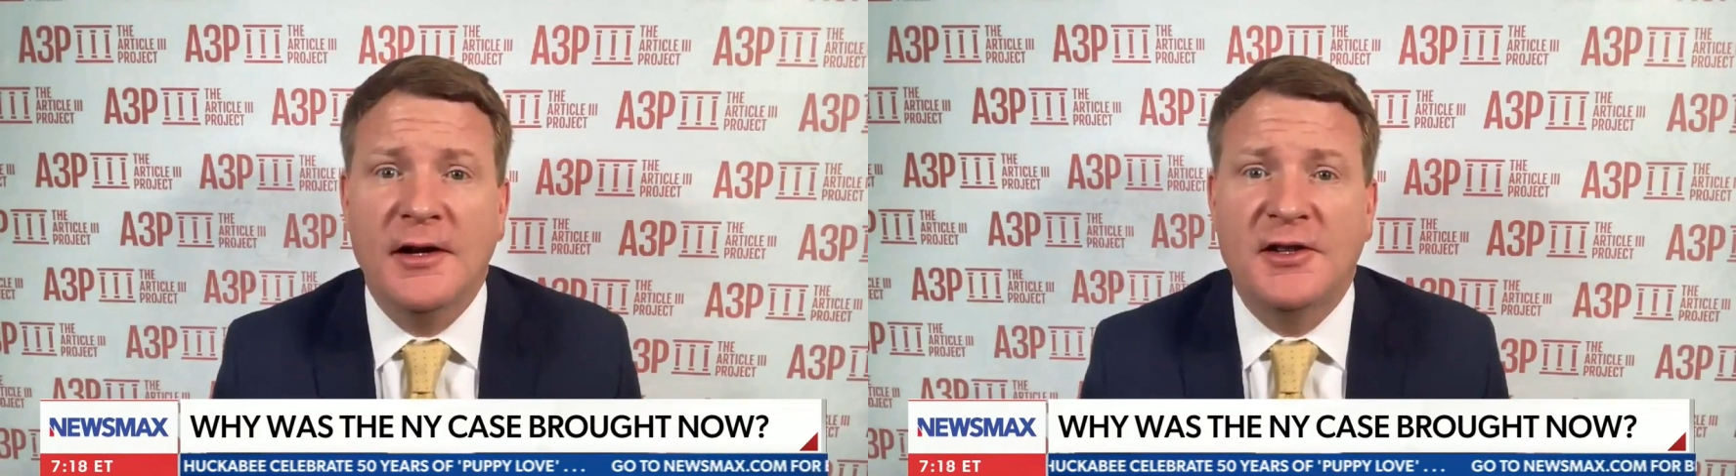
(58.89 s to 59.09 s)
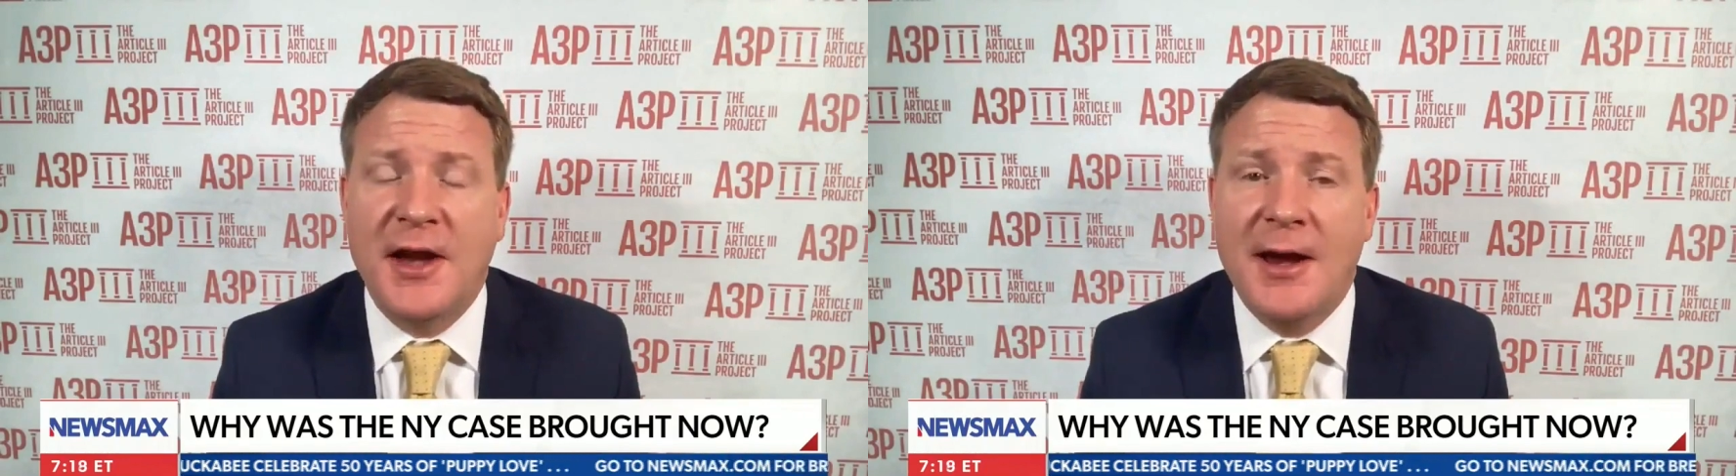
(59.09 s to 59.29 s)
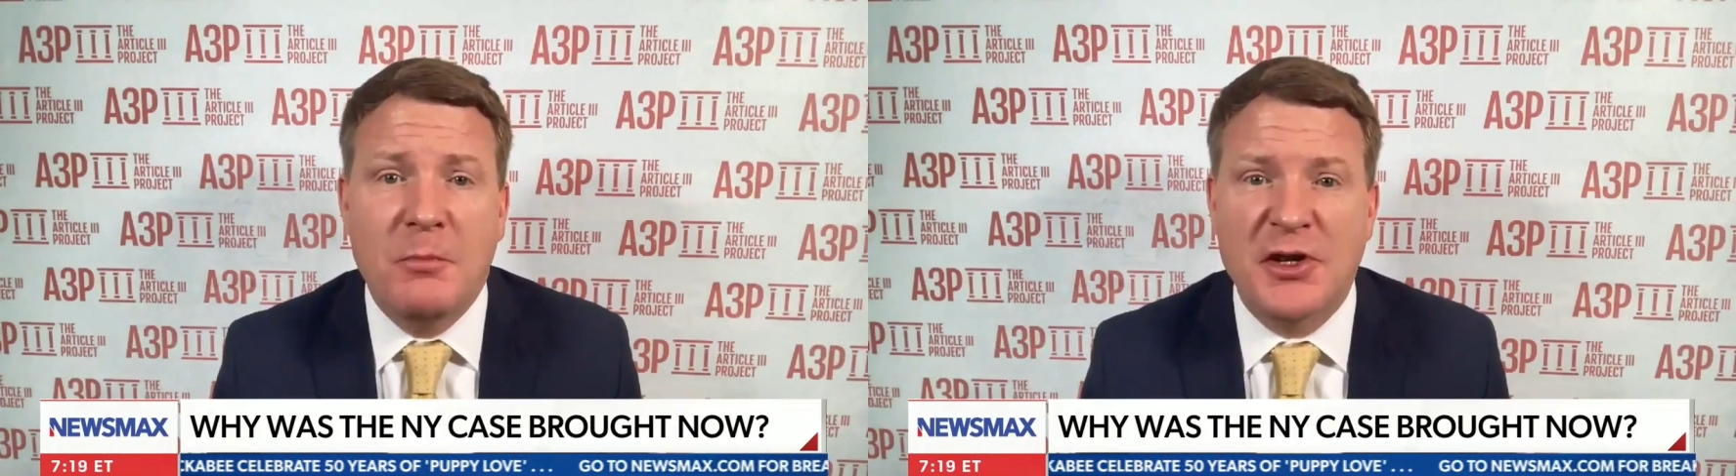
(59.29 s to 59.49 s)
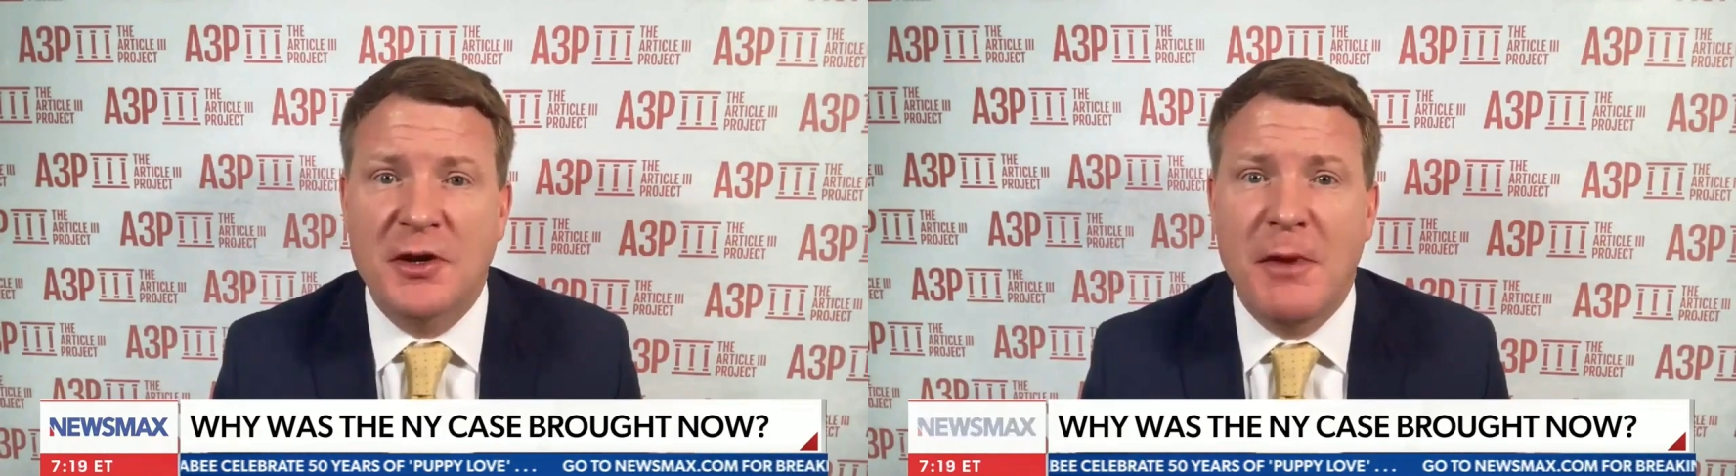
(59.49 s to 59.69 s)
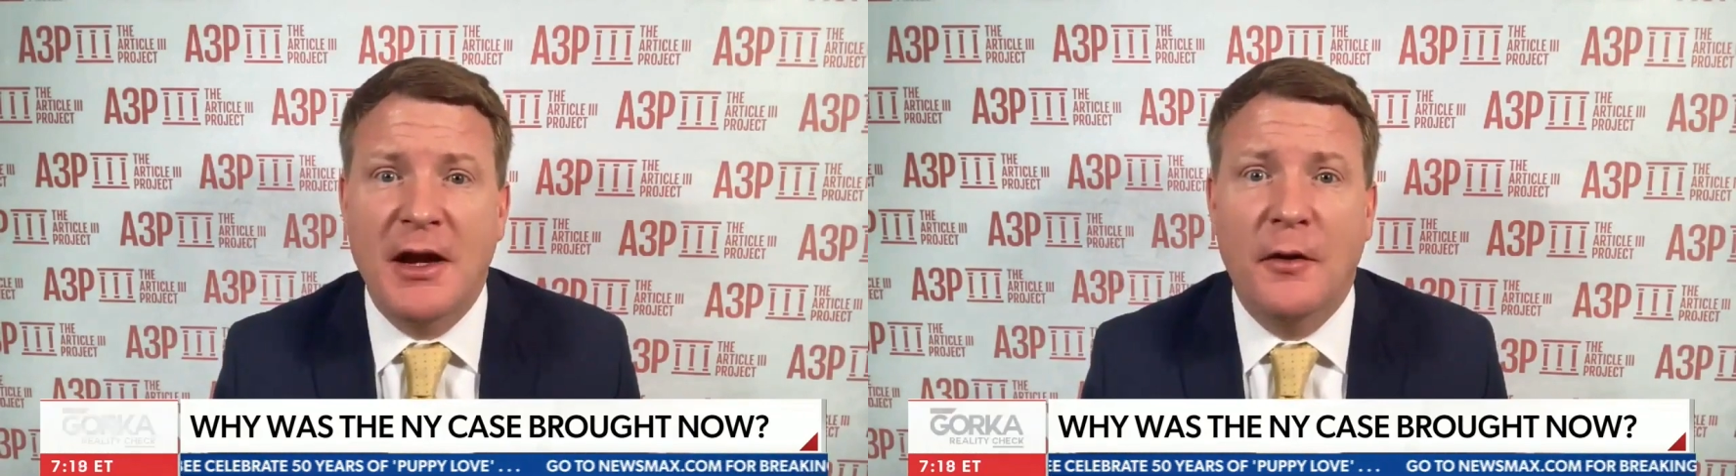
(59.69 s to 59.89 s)
state
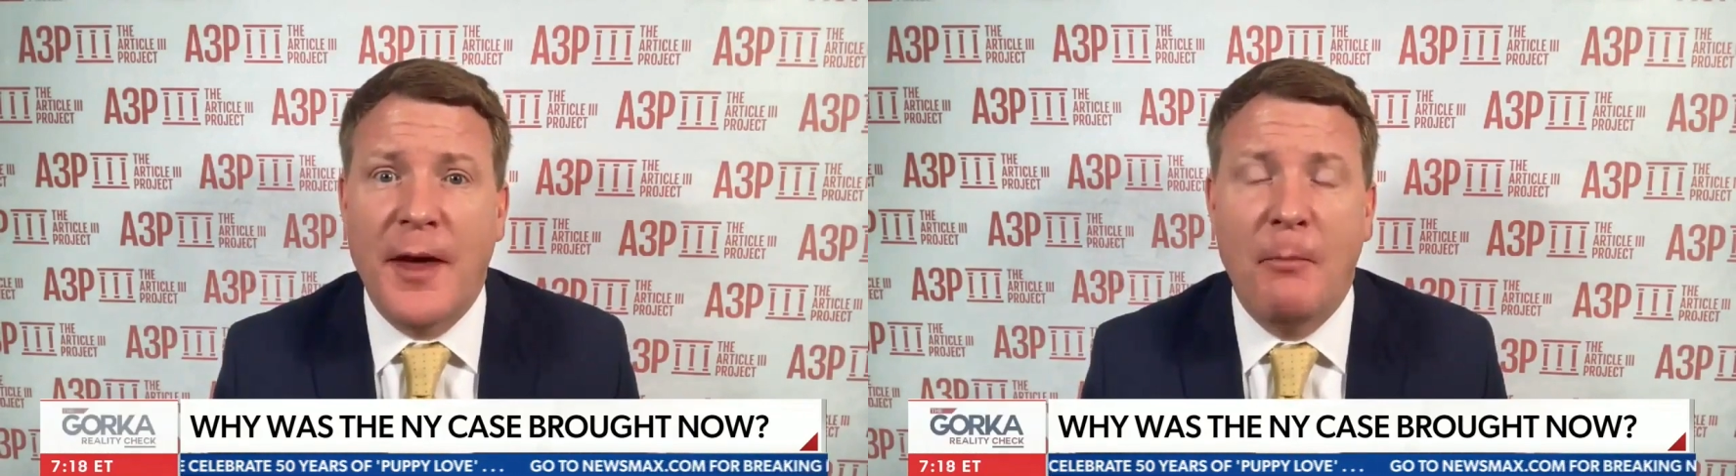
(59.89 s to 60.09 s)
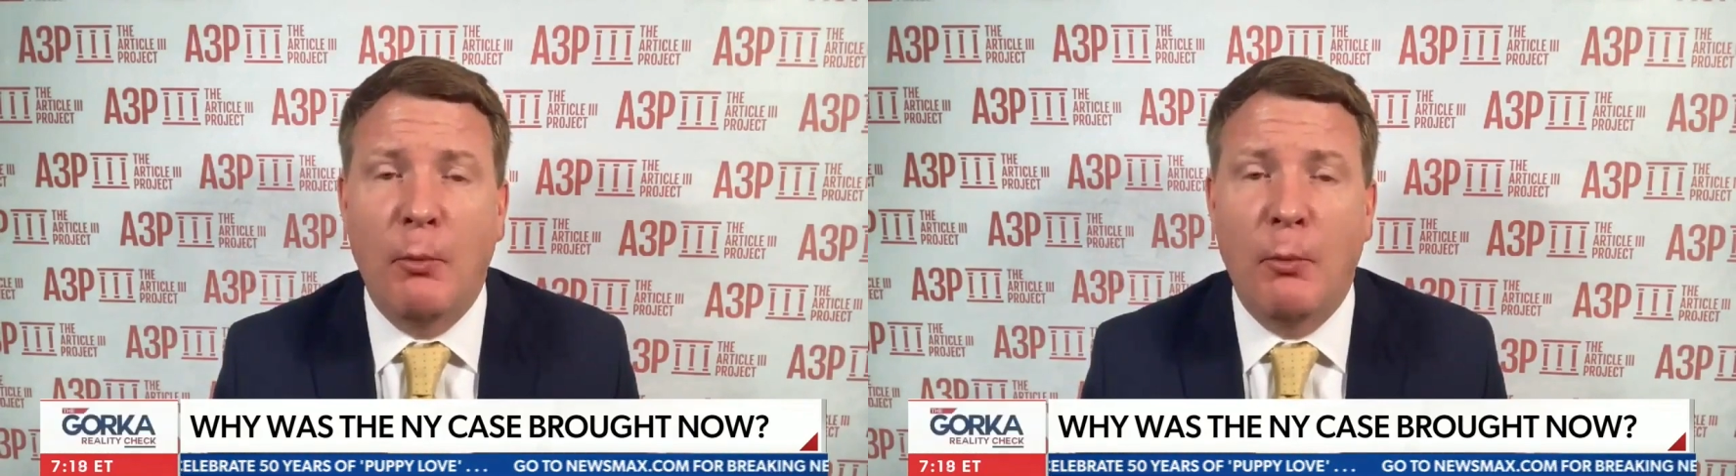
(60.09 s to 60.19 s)
misdemeanor that